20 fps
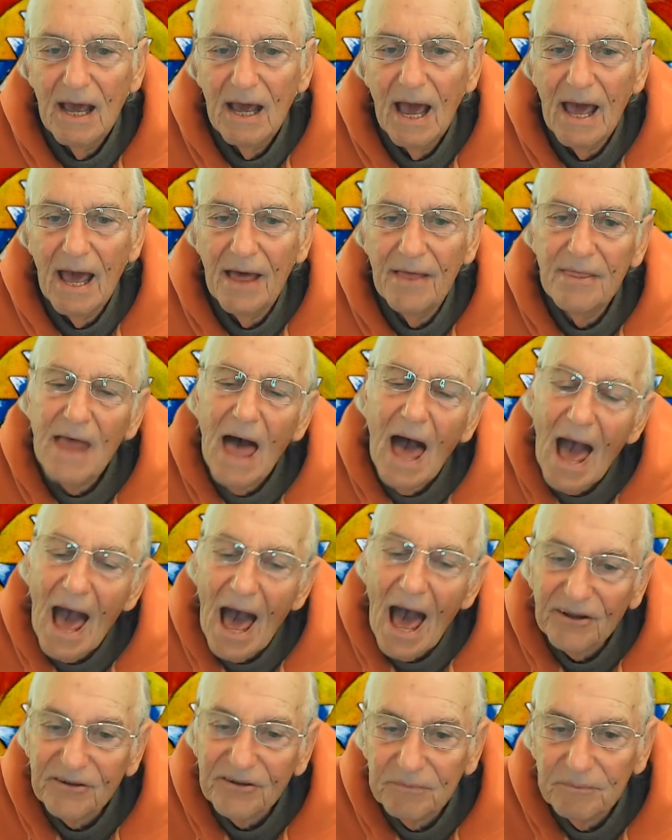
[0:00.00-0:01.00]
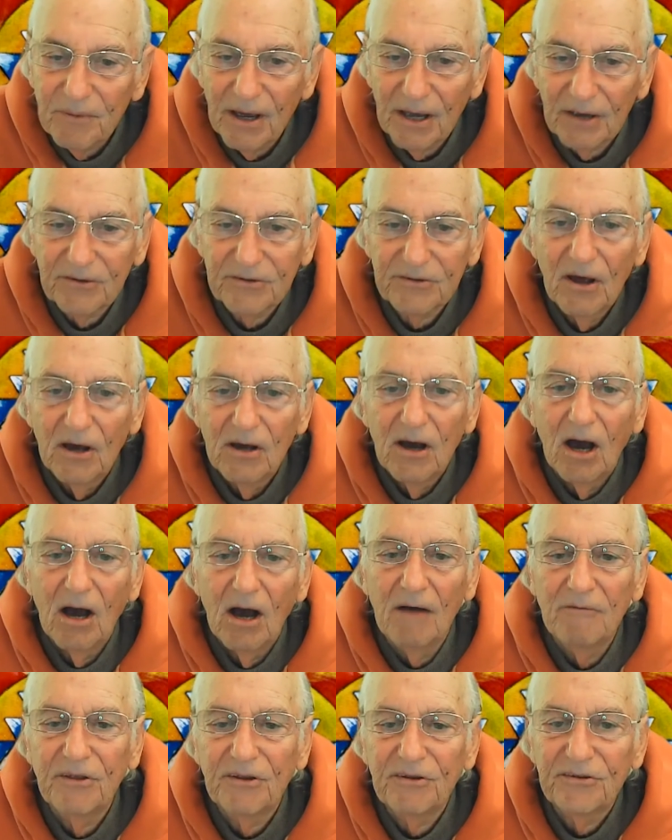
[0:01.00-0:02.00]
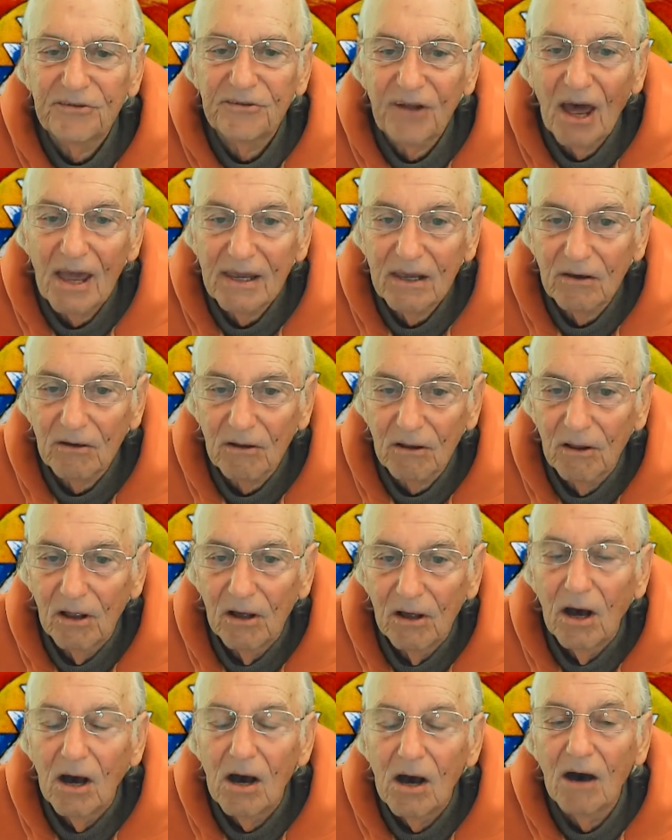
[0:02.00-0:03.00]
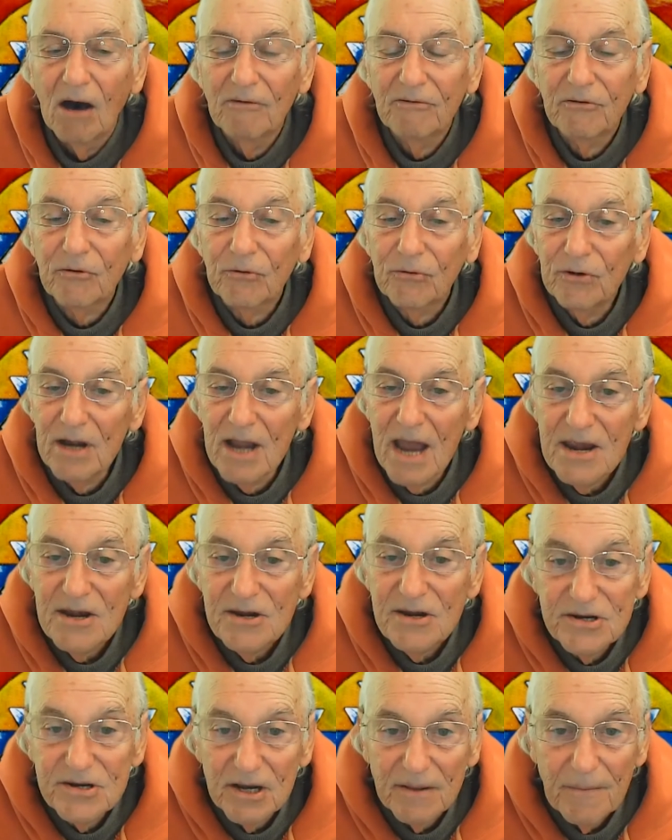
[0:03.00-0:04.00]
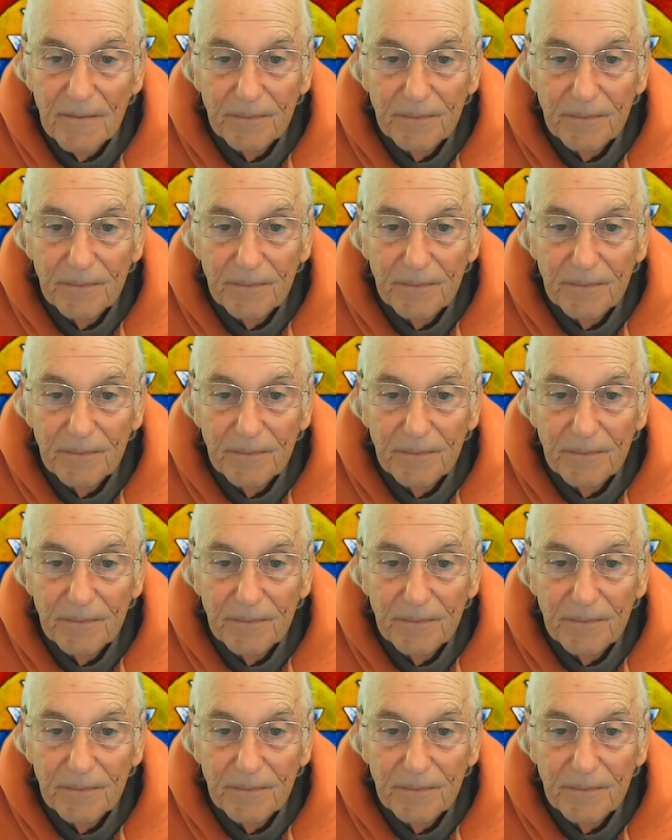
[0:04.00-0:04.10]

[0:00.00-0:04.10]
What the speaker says: and aspects of the cycle of creation.